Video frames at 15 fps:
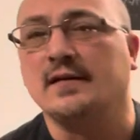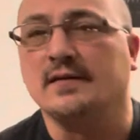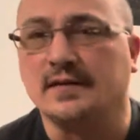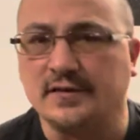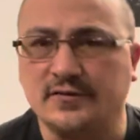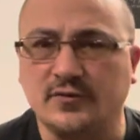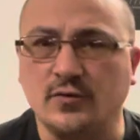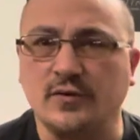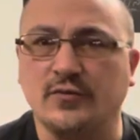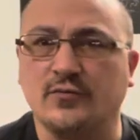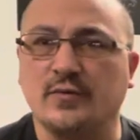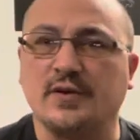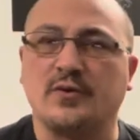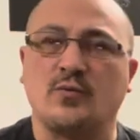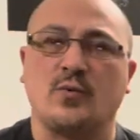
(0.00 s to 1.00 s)
let's do this
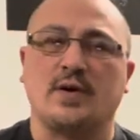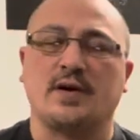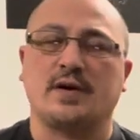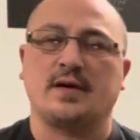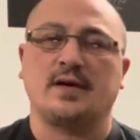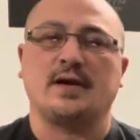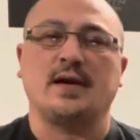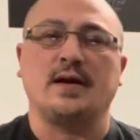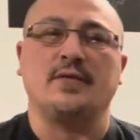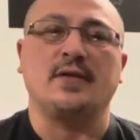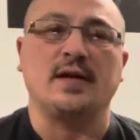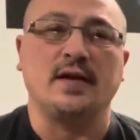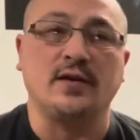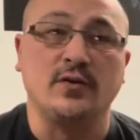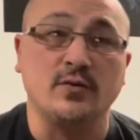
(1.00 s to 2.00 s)
really quick and
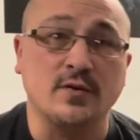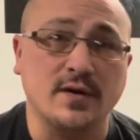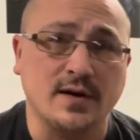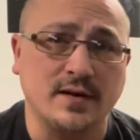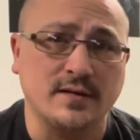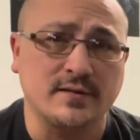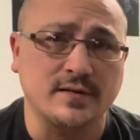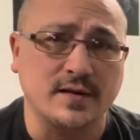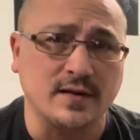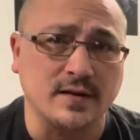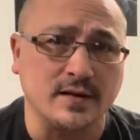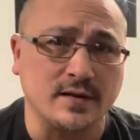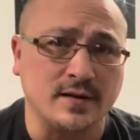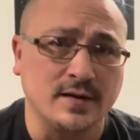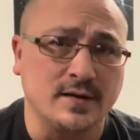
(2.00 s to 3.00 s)
then you guys
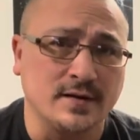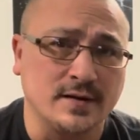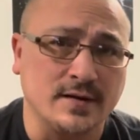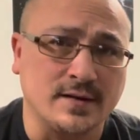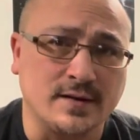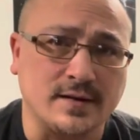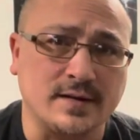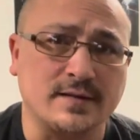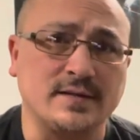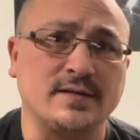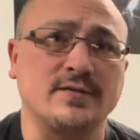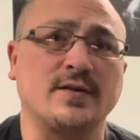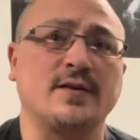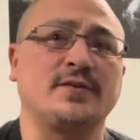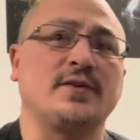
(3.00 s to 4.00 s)
can get these
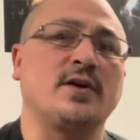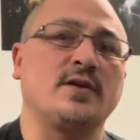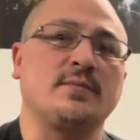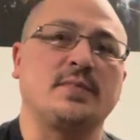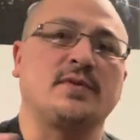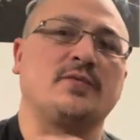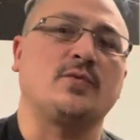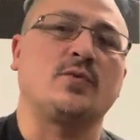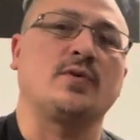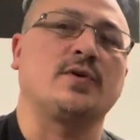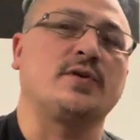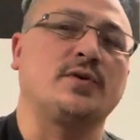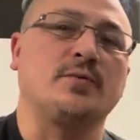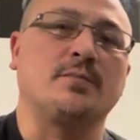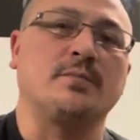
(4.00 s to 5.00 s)
all done before
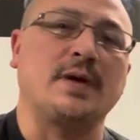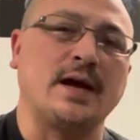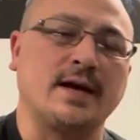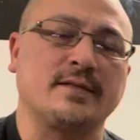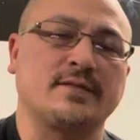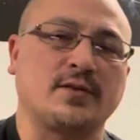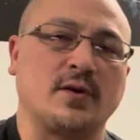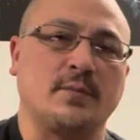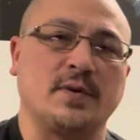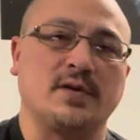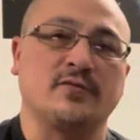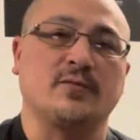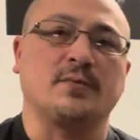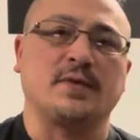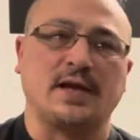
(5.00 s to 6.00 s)
your bats come in
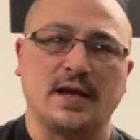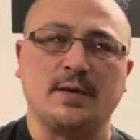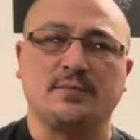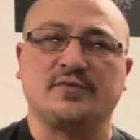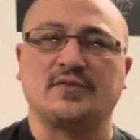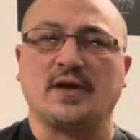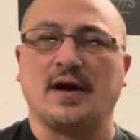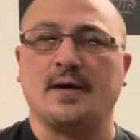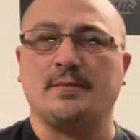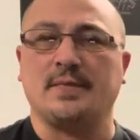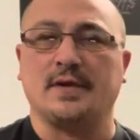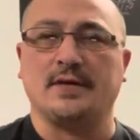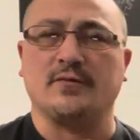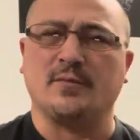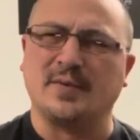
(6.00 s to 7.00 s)
from GameStop.
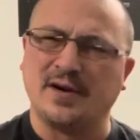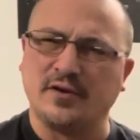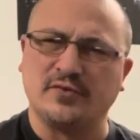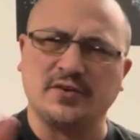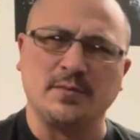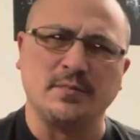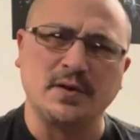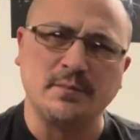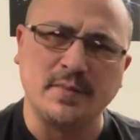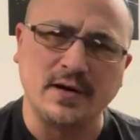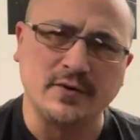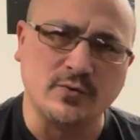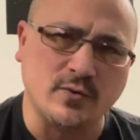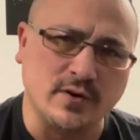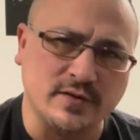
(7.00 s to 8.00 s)
And from what I understand, Big Bad
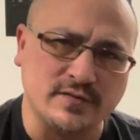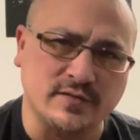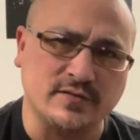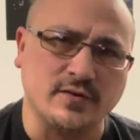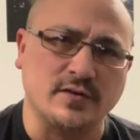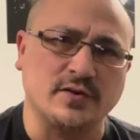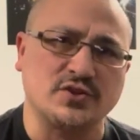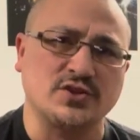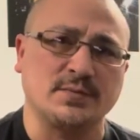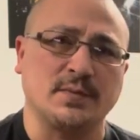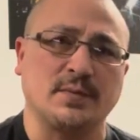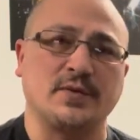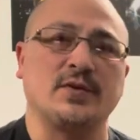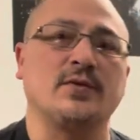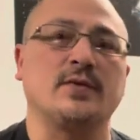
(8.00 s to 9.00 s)
Toys is starting to ship them
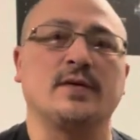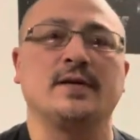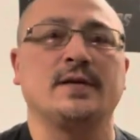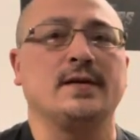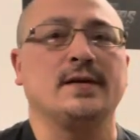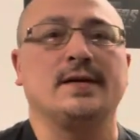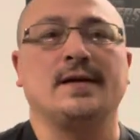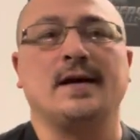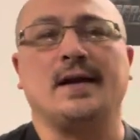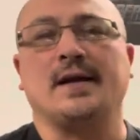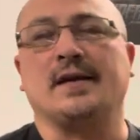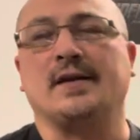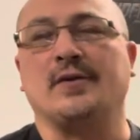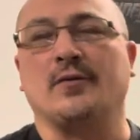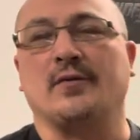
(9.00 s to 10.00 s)
too. I didn't
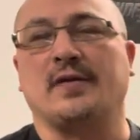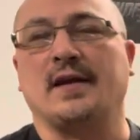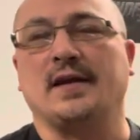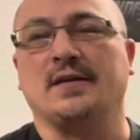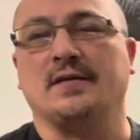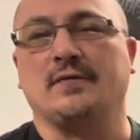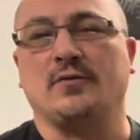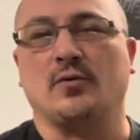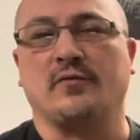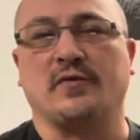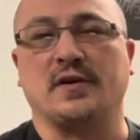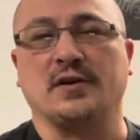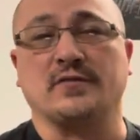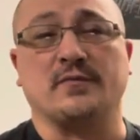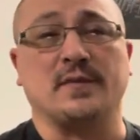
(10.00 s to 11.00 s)
get a notica
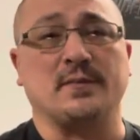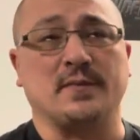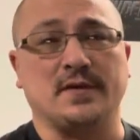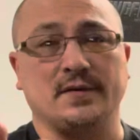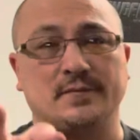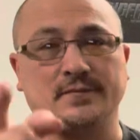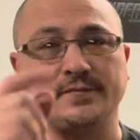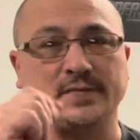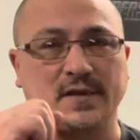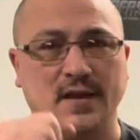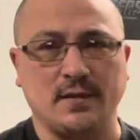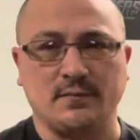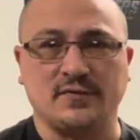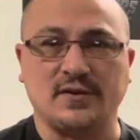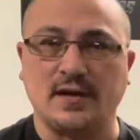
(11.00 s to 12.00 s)
notification from them, but
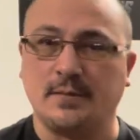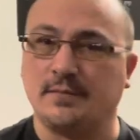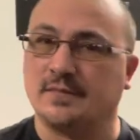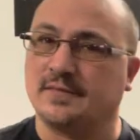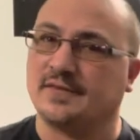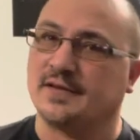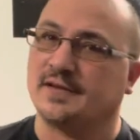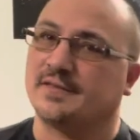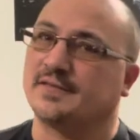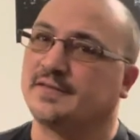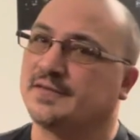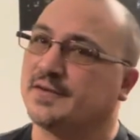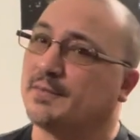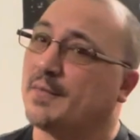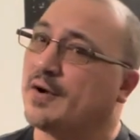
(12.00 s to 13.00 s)
GameStop says
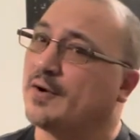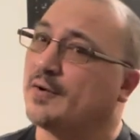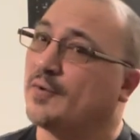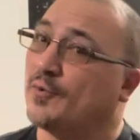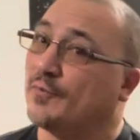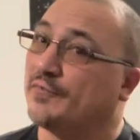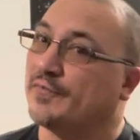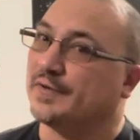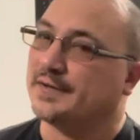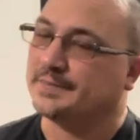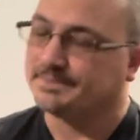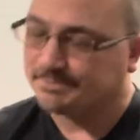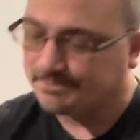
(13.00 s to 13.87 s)
tomorrow, hopefully.